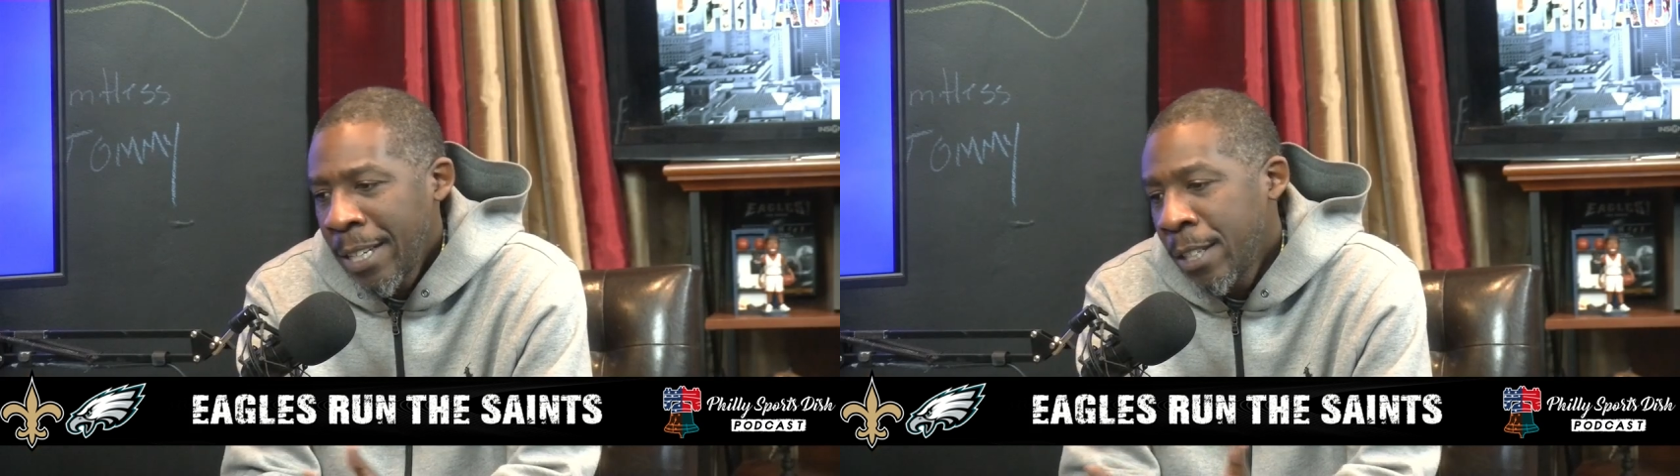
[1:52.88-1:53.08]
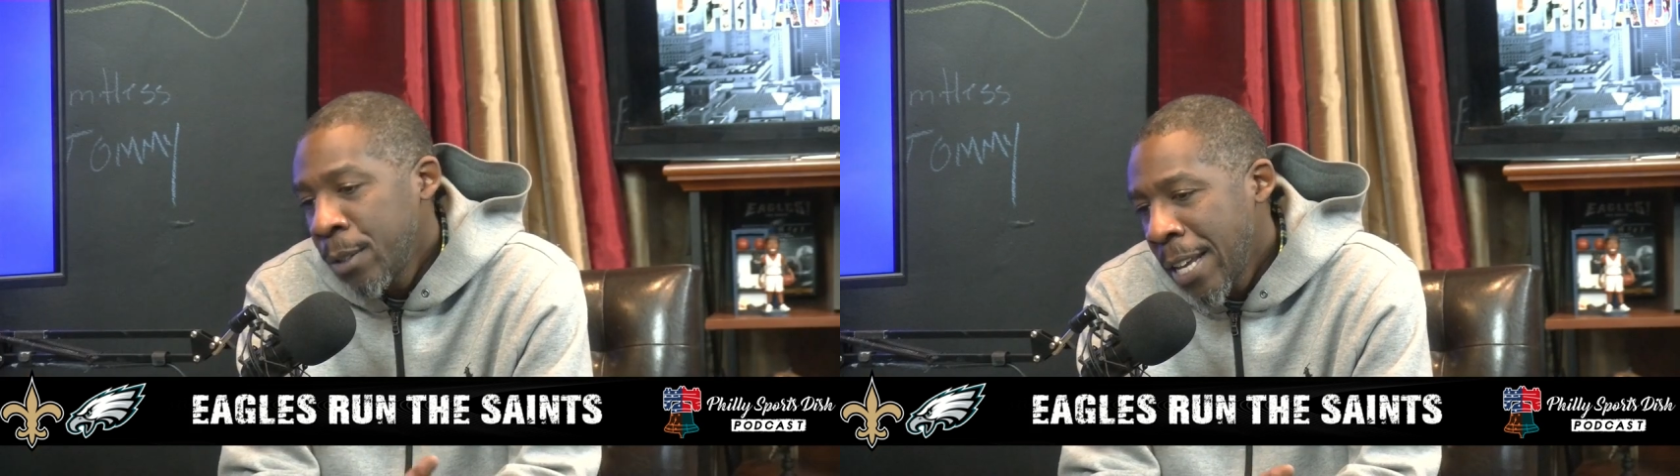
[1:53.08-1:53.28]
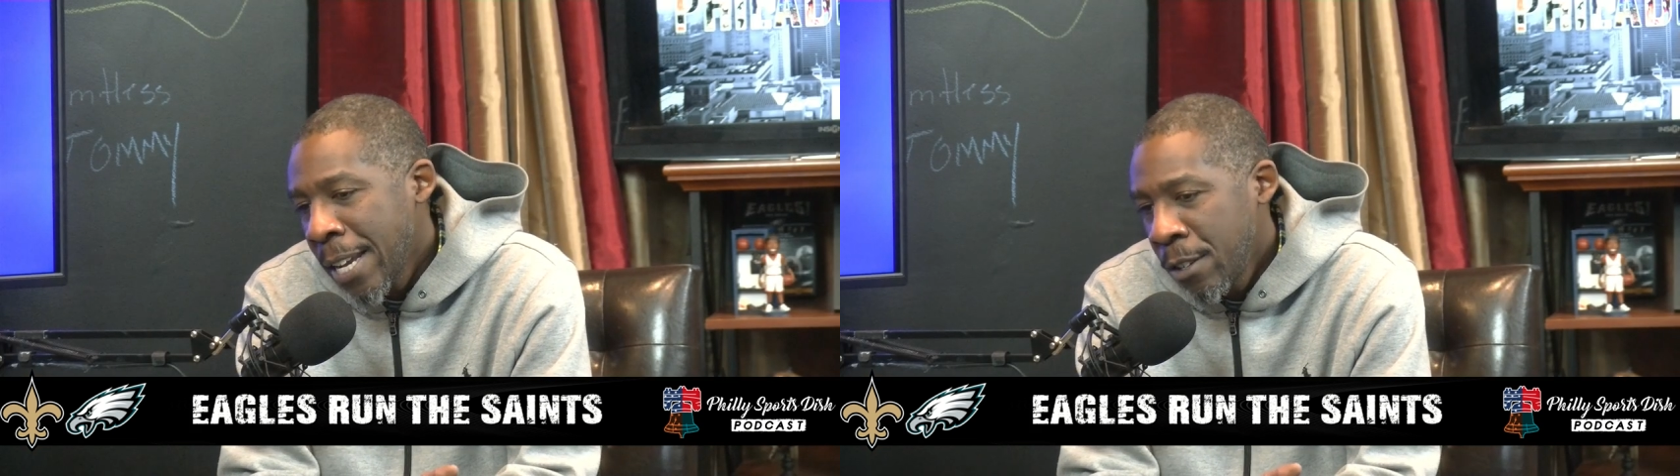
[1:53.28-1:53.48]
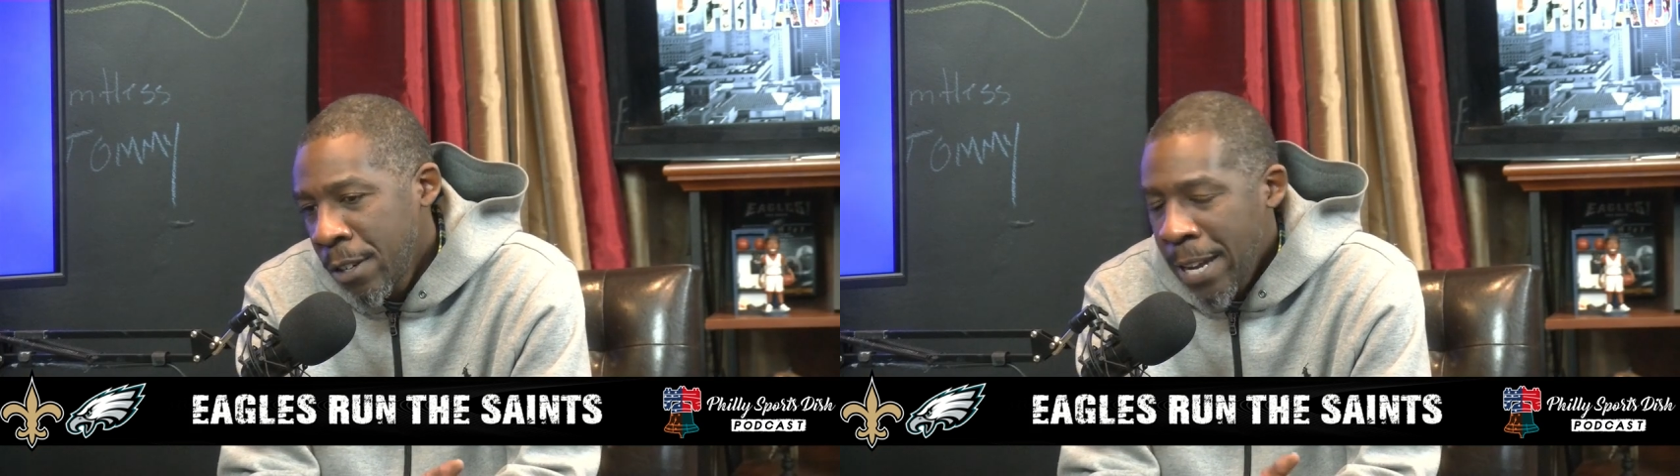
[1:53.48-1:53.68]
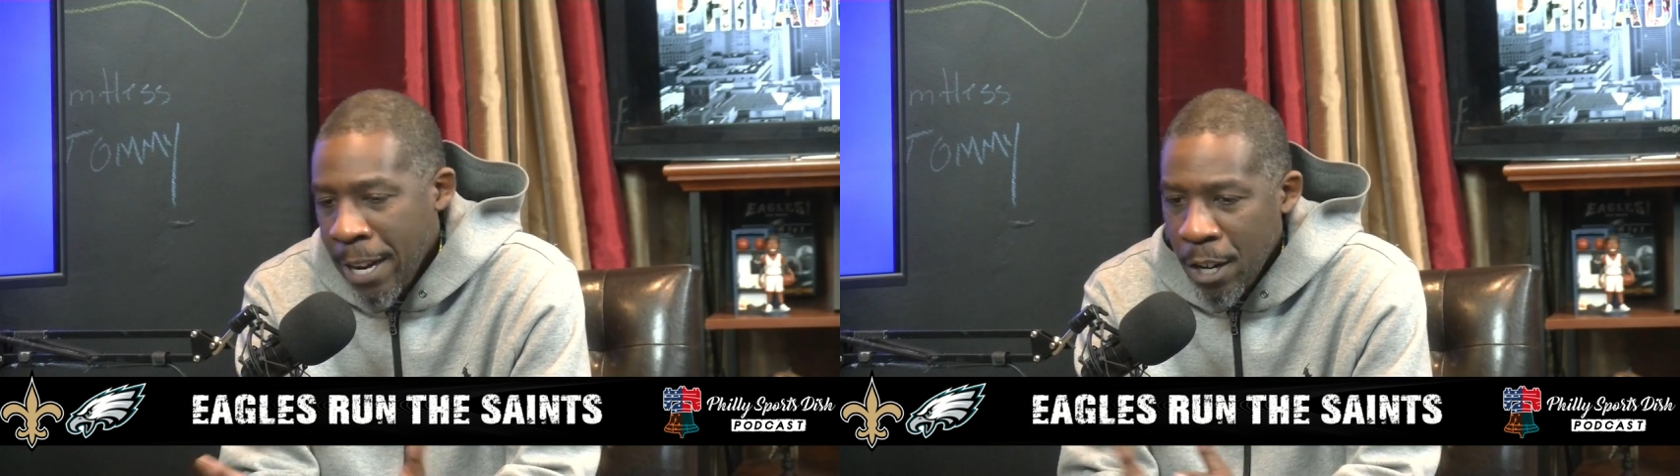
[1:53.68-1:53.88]
and the thing, you
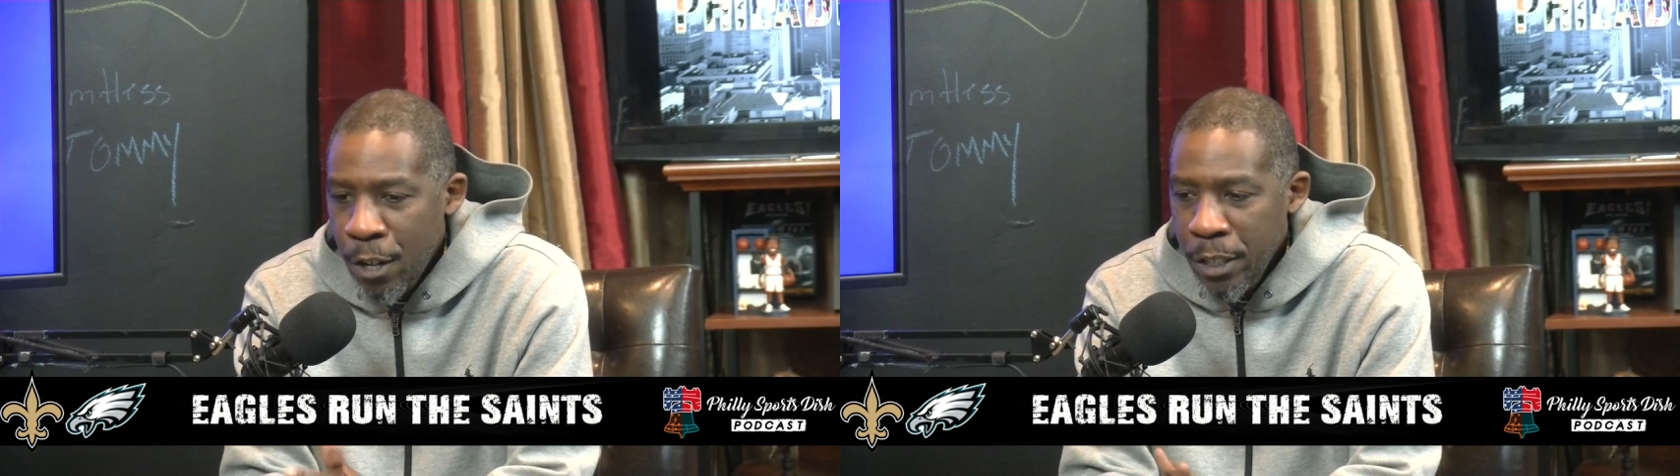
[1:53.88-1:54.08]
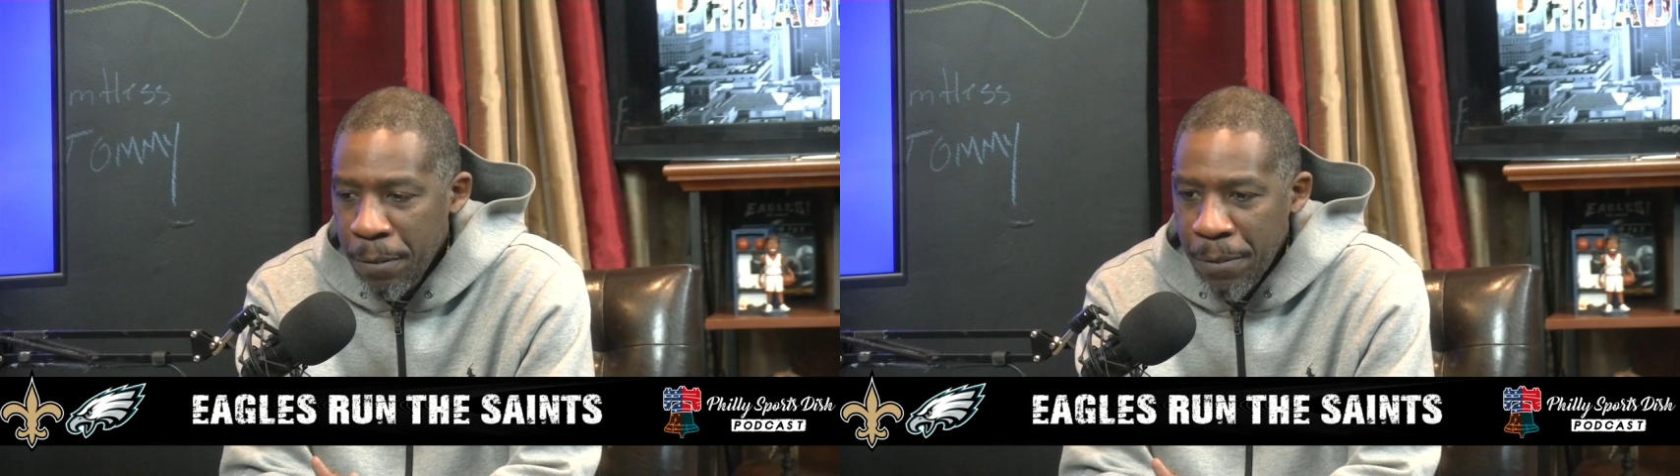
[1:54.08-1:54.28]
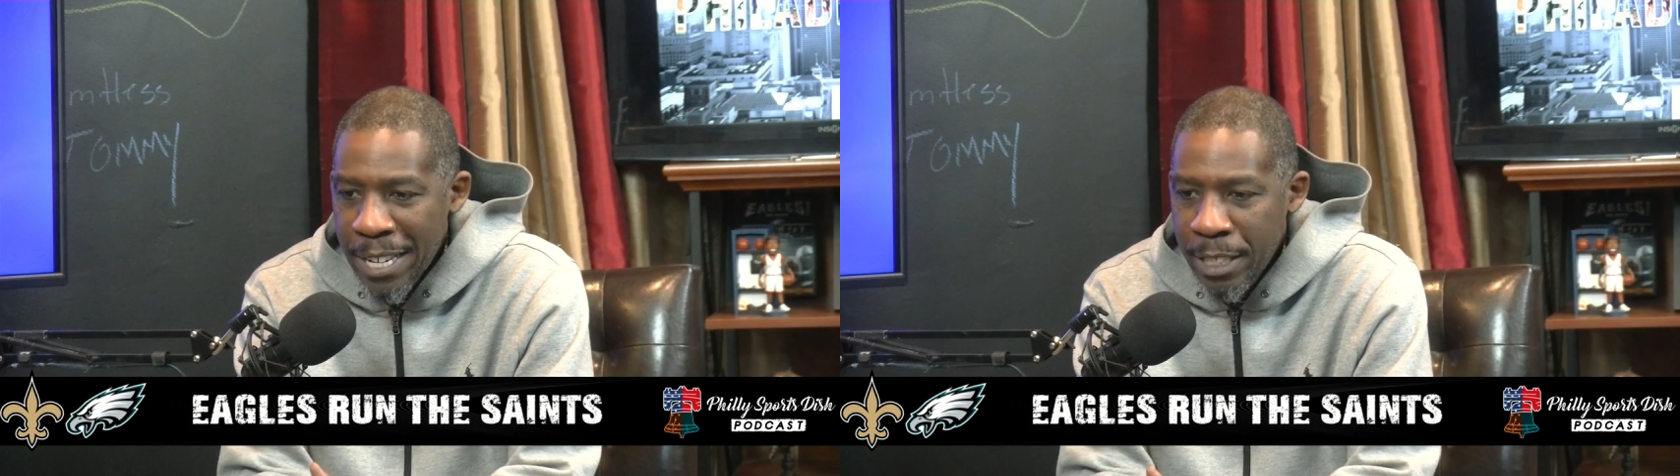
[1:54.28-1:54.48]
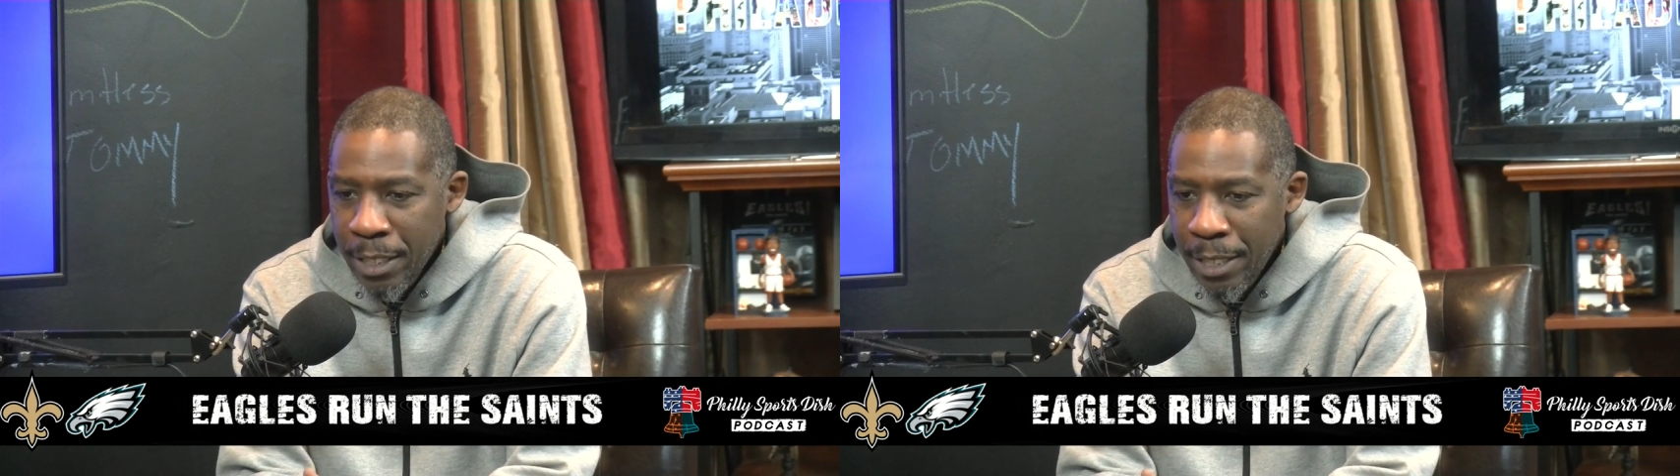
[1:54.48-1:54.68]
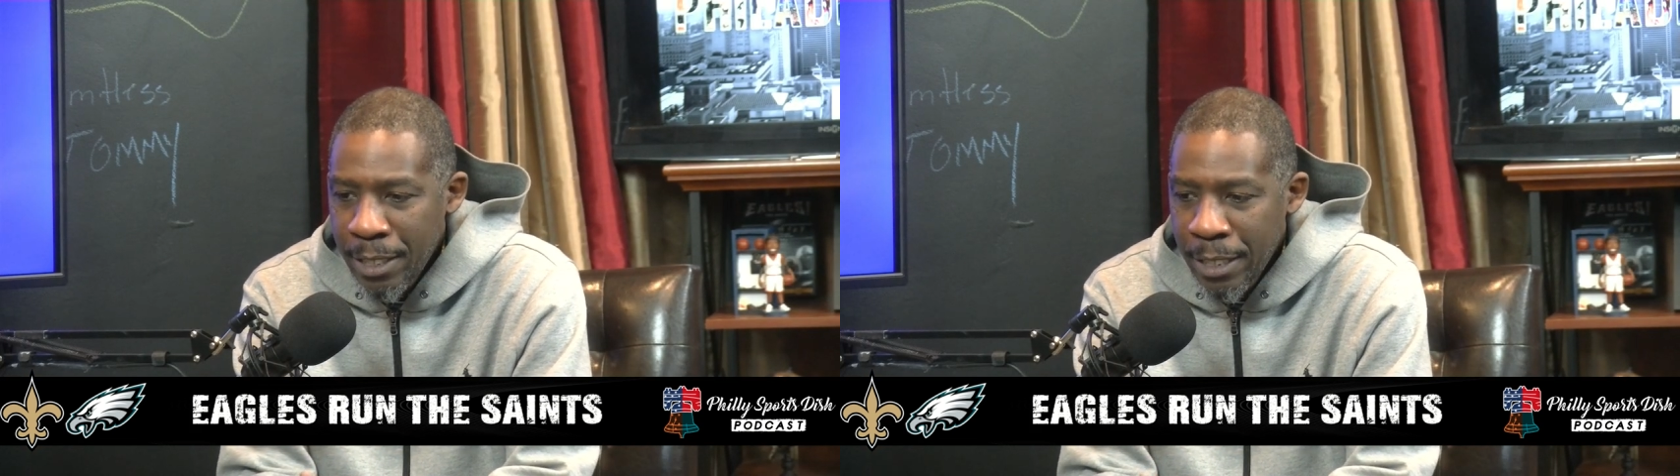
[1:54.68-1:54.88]
know, got to caution fans
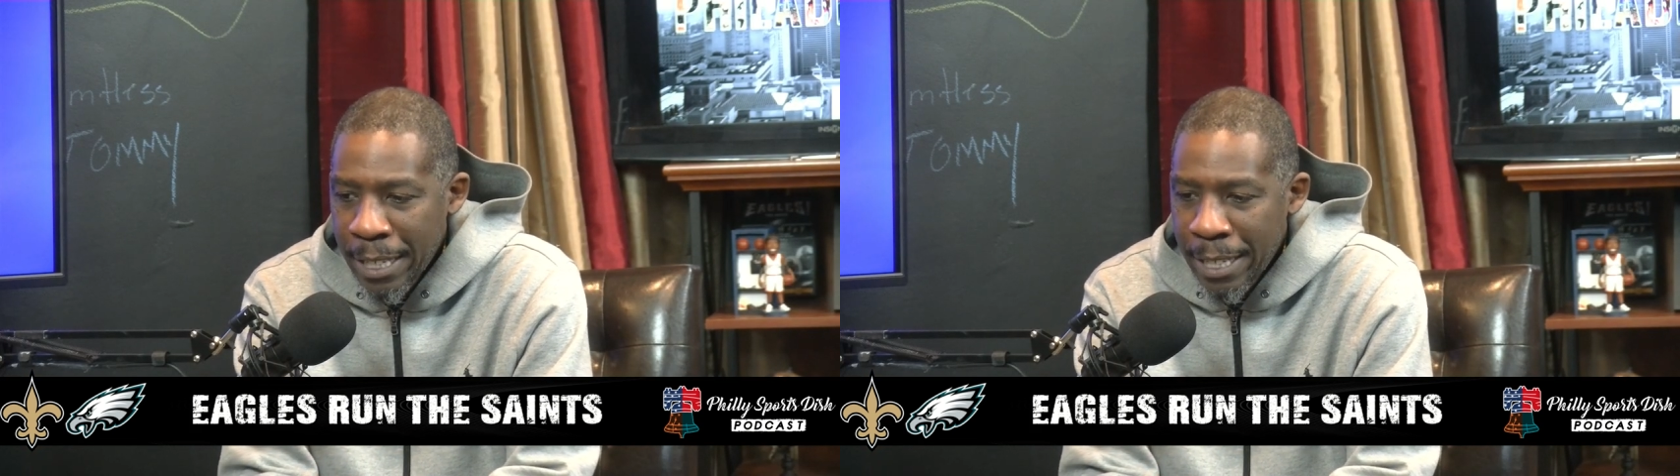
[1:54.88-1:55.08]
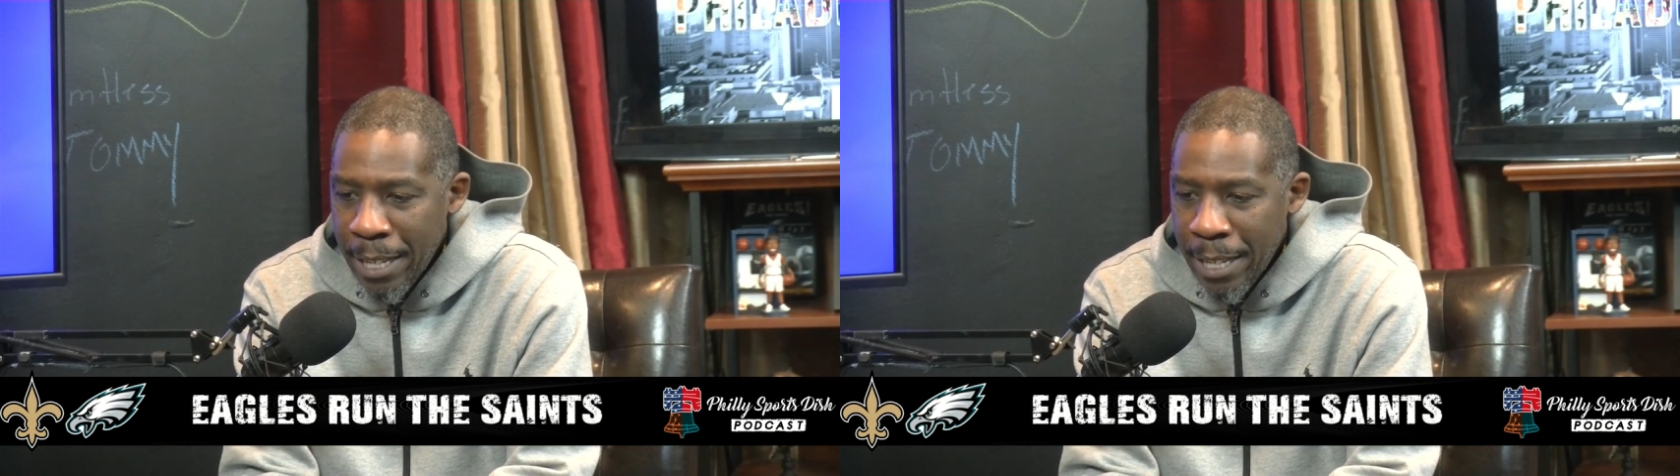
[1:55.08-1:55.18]
because,